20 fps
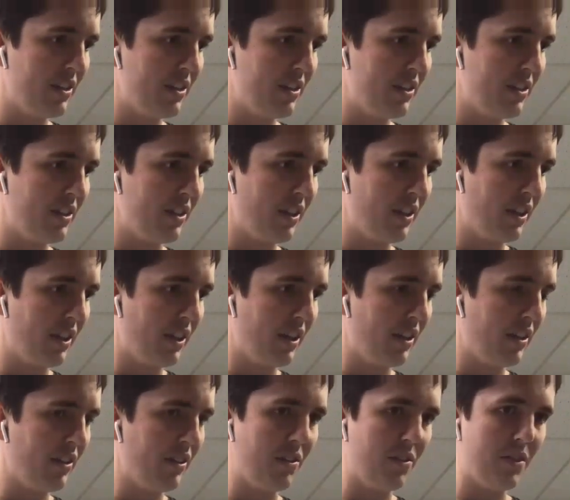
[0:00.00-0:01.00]
yeah,
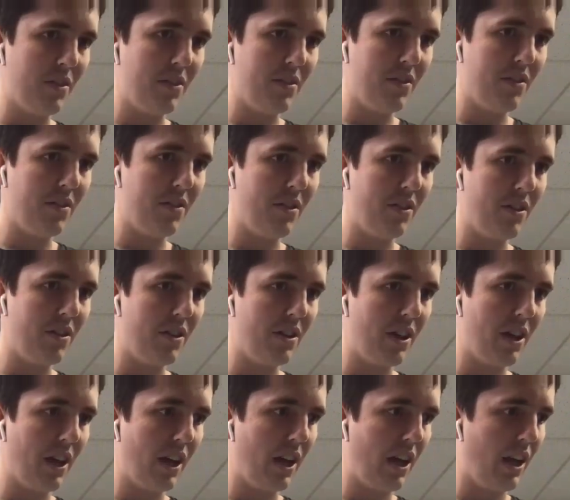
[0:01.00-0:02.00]
so this is the
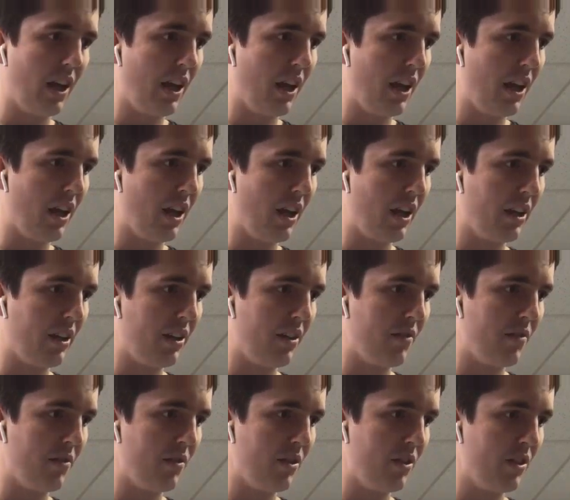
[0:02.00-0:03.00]
active
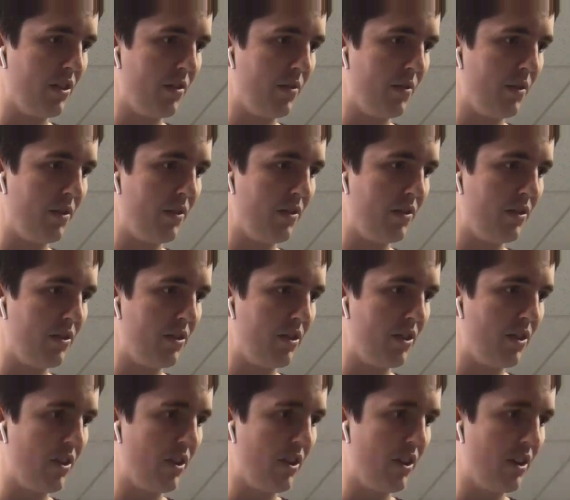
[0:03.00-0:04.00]
run that we
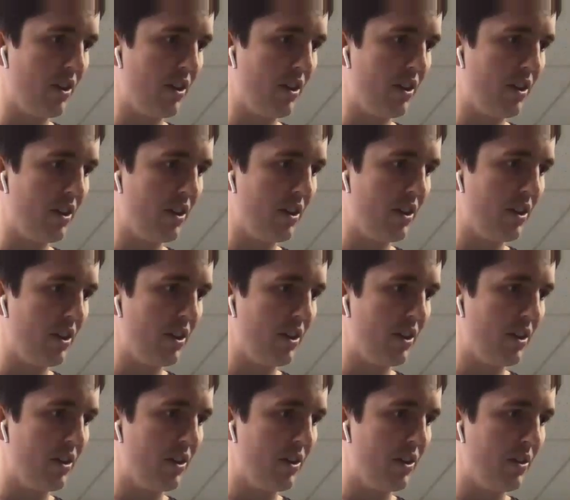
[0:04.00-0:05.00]
started.
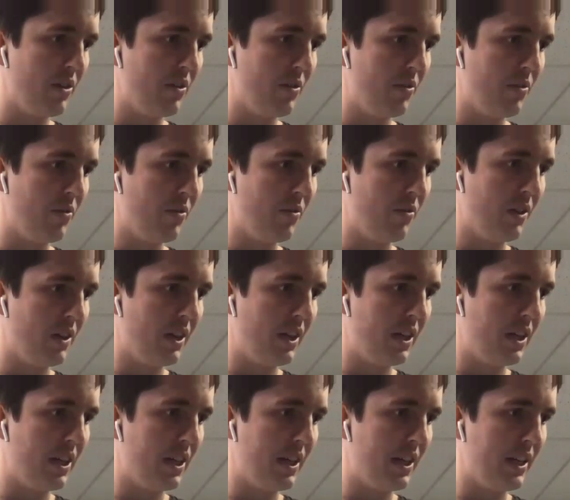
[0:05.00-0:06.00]
But
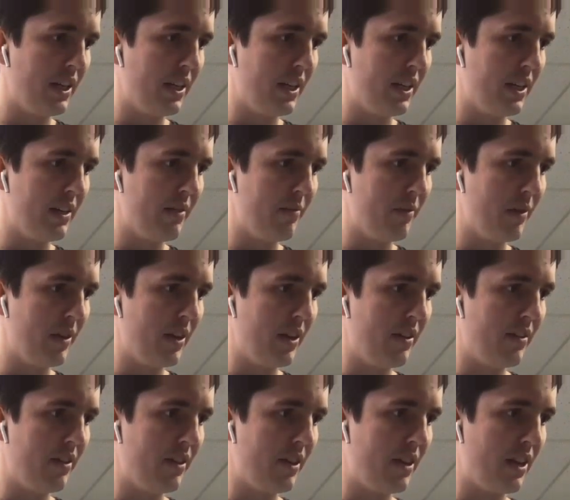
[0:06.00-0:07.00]

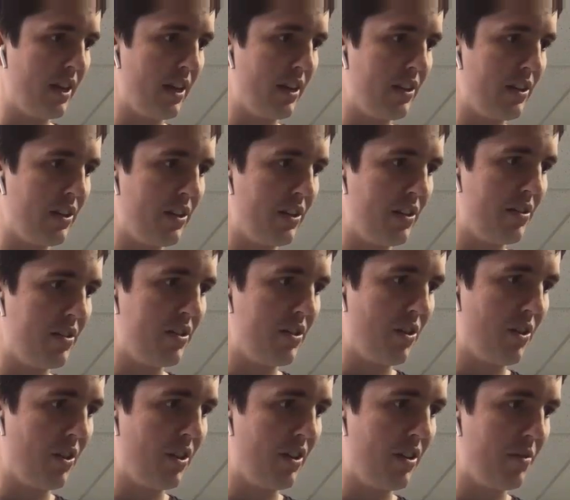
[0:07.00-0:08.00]
is it actually
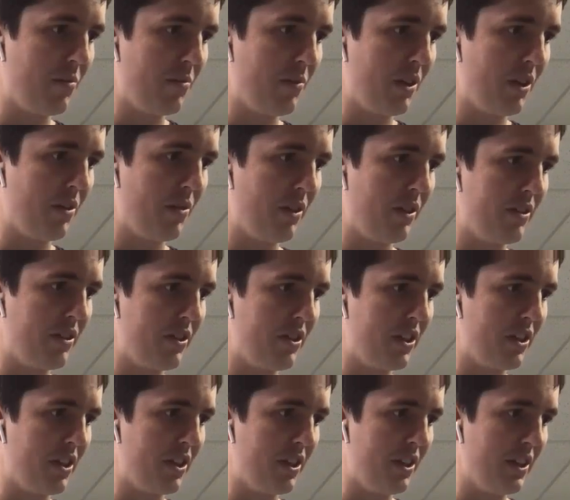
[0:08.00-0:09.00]
started is my question.
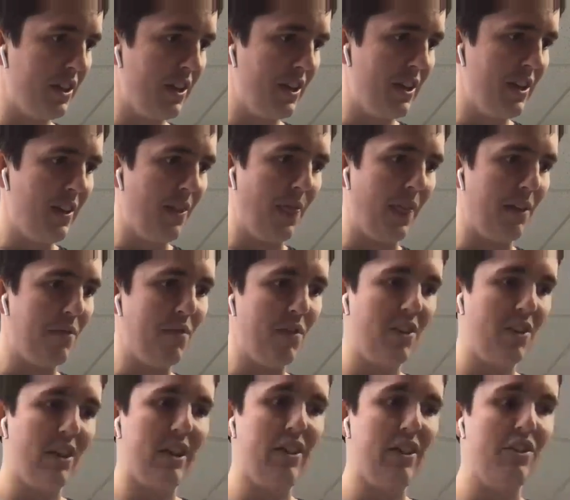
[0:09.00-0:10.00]
I feel like
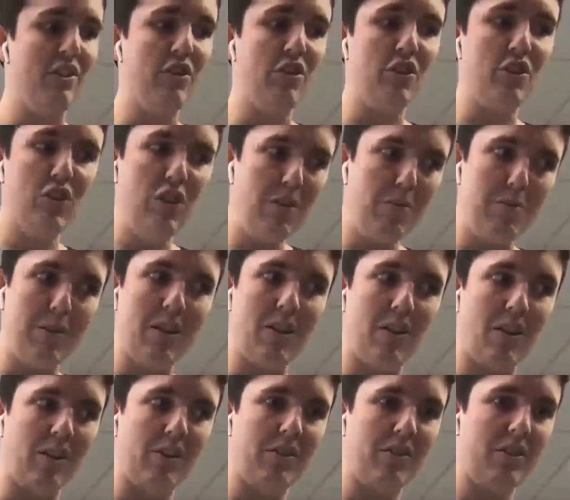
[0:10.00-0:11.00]
it should be
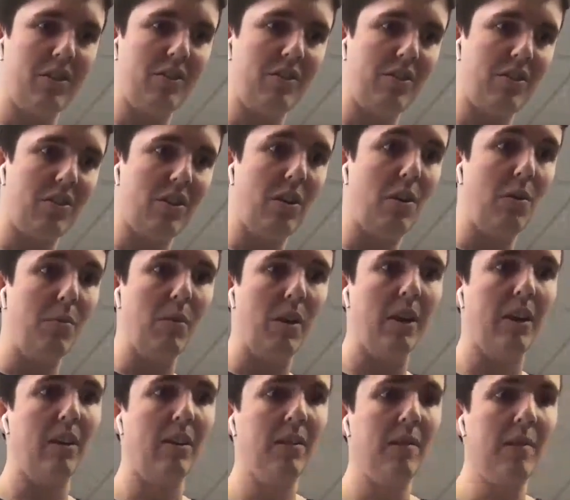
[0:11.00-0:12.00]
actually started. Oh, hang
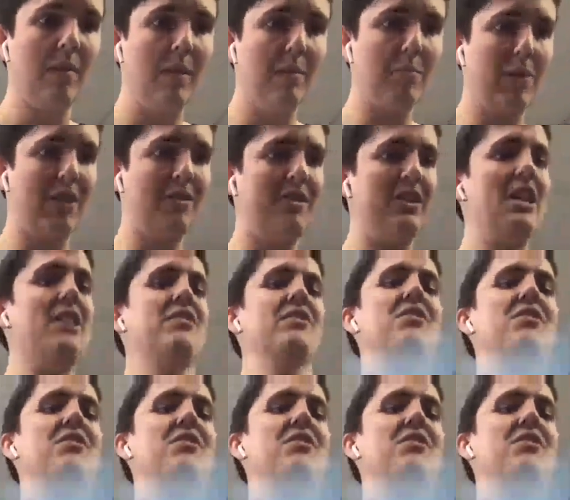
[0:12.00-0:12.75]
on. Process. Yes.